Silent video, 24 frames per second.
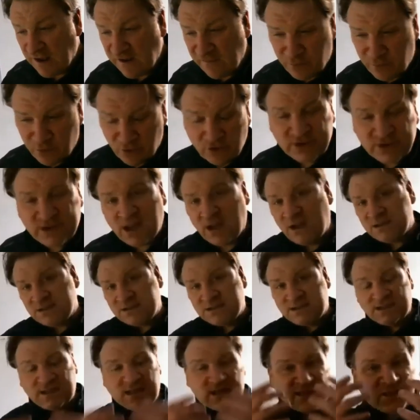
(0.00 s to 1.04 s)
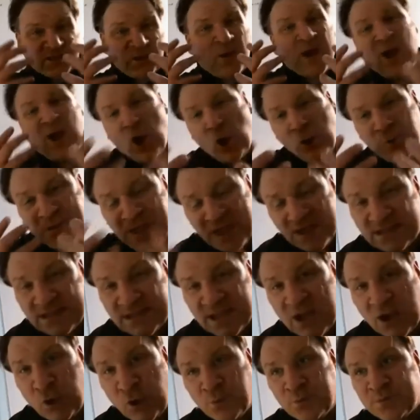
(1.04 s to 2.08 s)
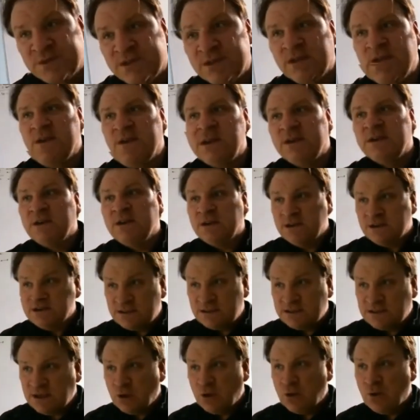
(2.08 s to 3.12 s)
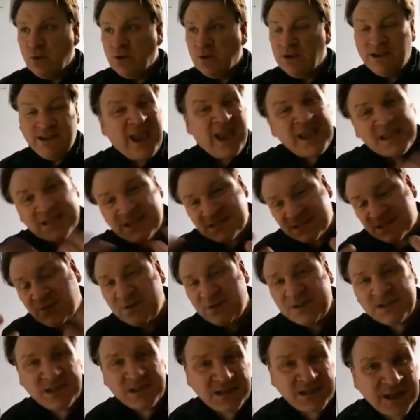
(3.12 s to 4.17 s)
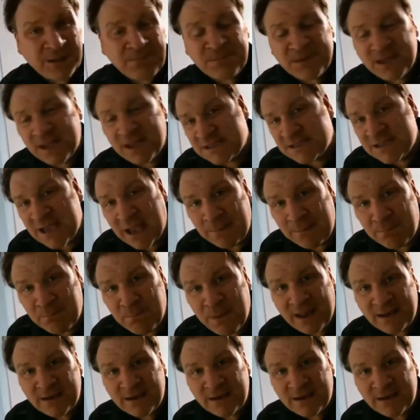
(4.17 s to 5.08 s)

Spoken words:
live broadcast today. So I hope that's helped. So yes, there is a septic tank